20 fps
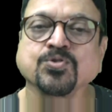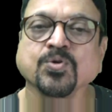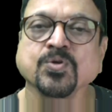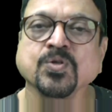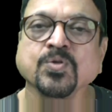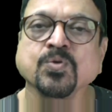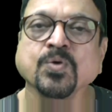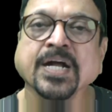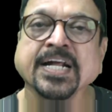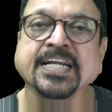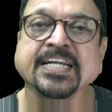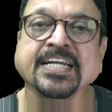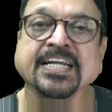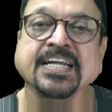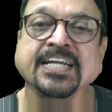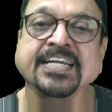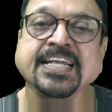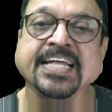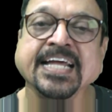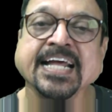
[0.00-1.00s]
So look at
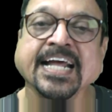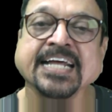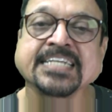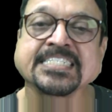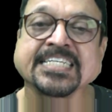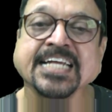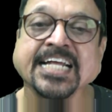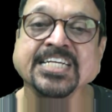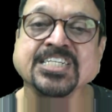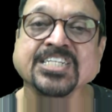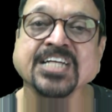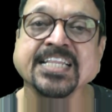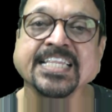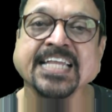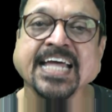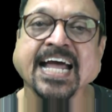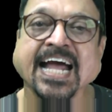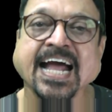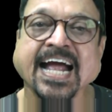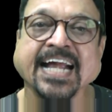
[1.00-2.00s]
the extension
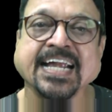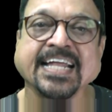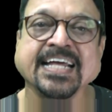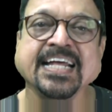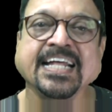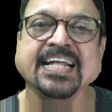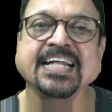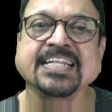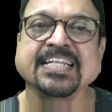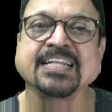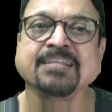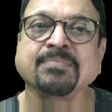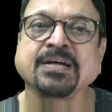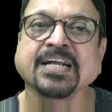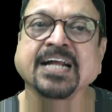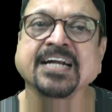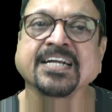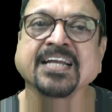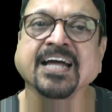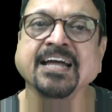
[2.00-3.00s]
they had,
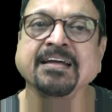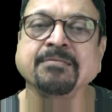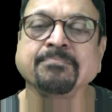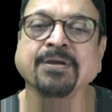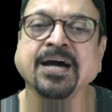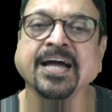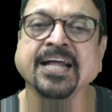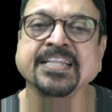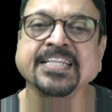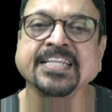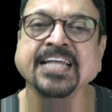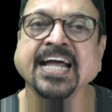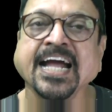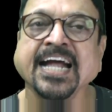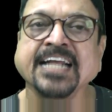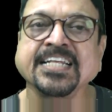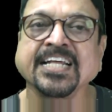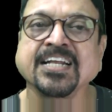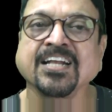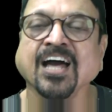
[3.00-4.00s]
Maratha Empire. They
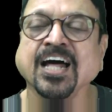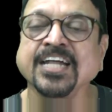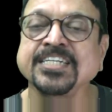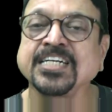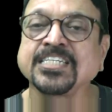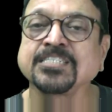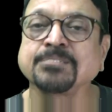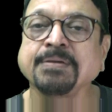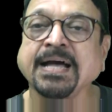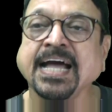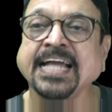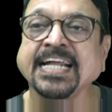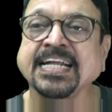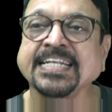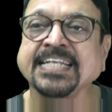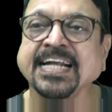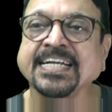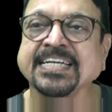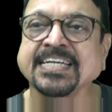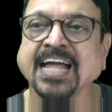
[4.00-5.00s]
had the largest span
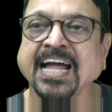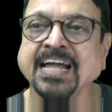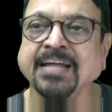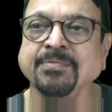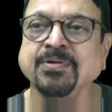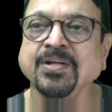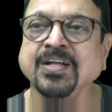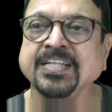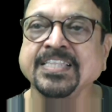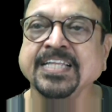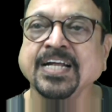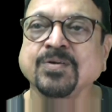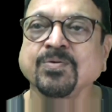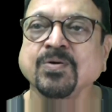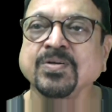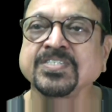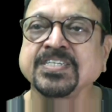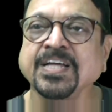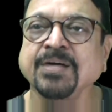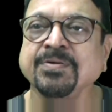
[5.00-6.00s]
at that time. That
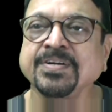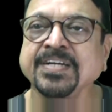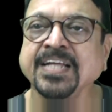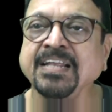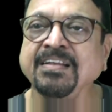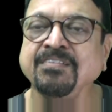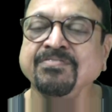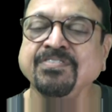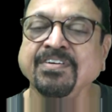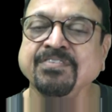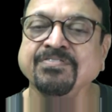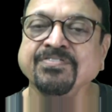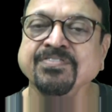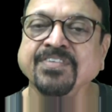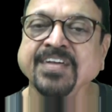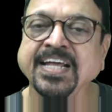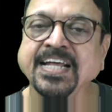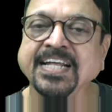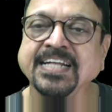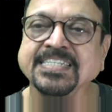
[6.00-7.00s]
was
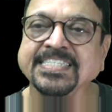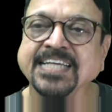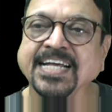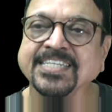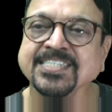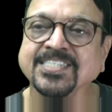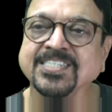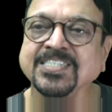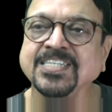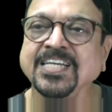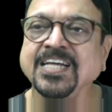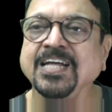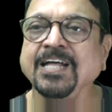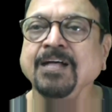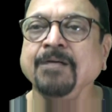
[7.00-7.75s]
1756.